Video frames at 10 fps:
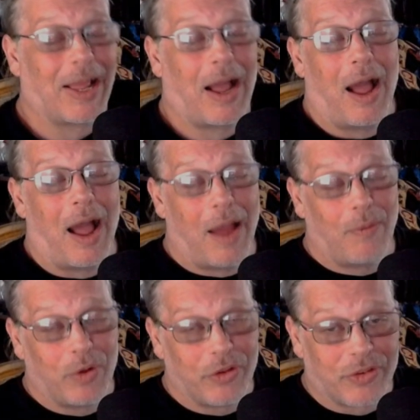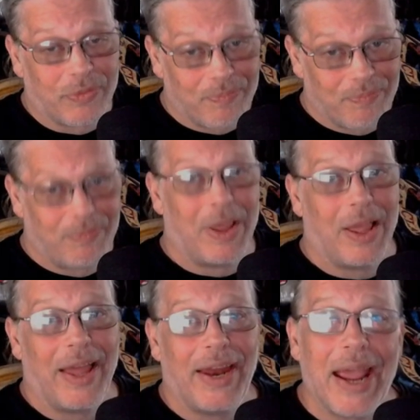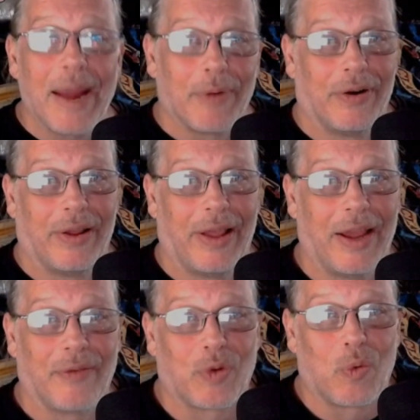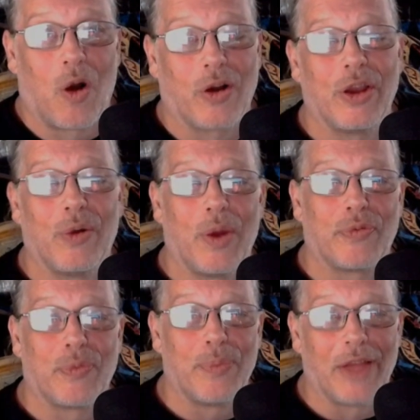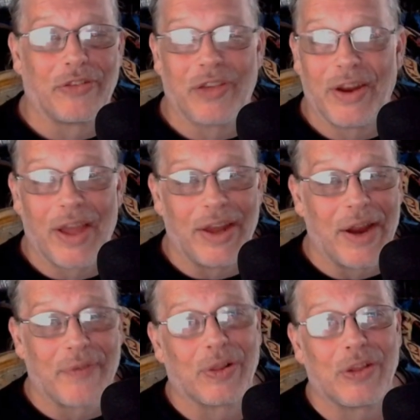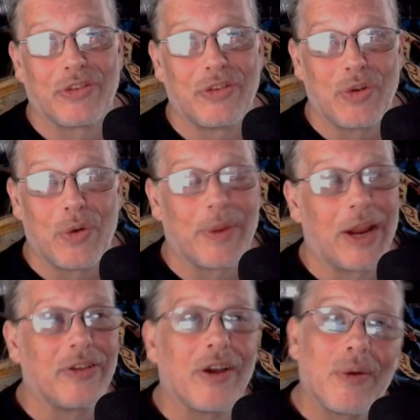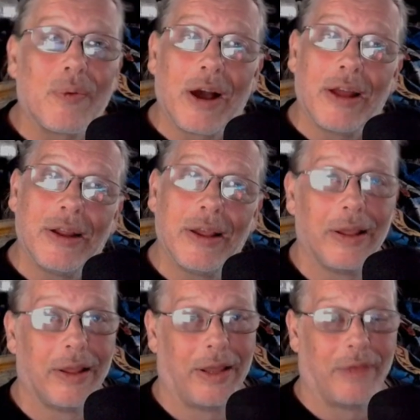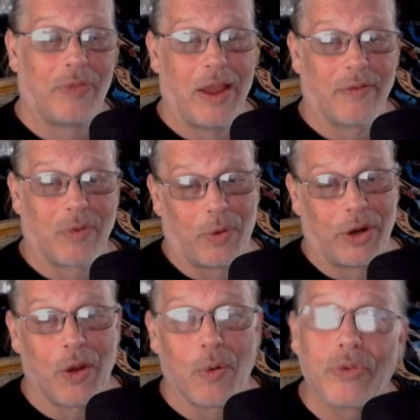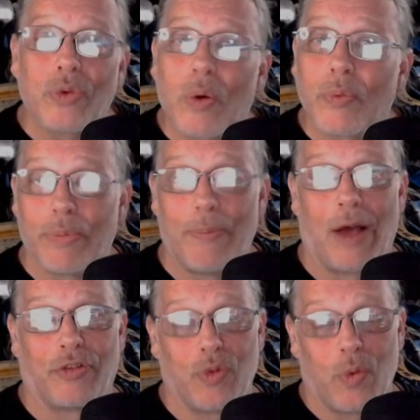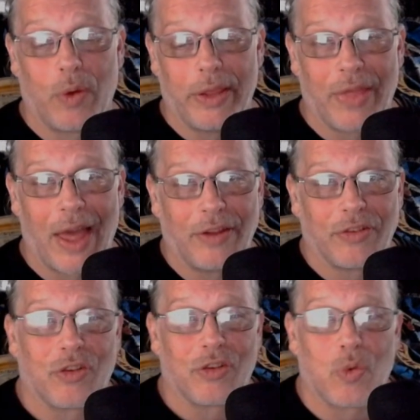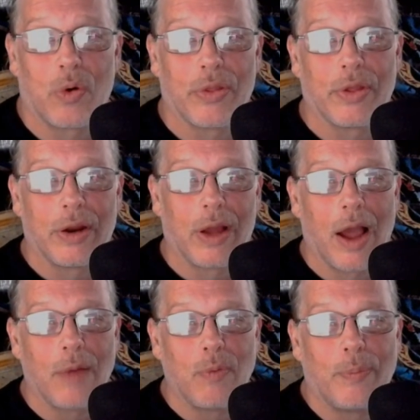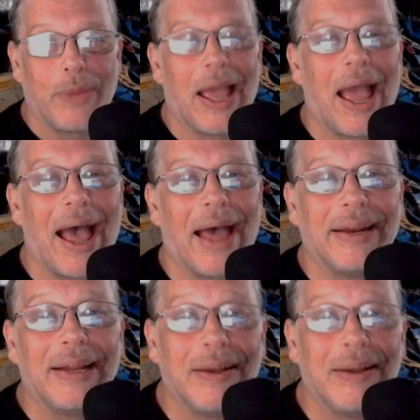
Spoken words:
I was enamored after walking away from that set, and I never listened to them. And I tell you what, if they ever want to go on tour with Mountjoy, that is a tour that I will be at.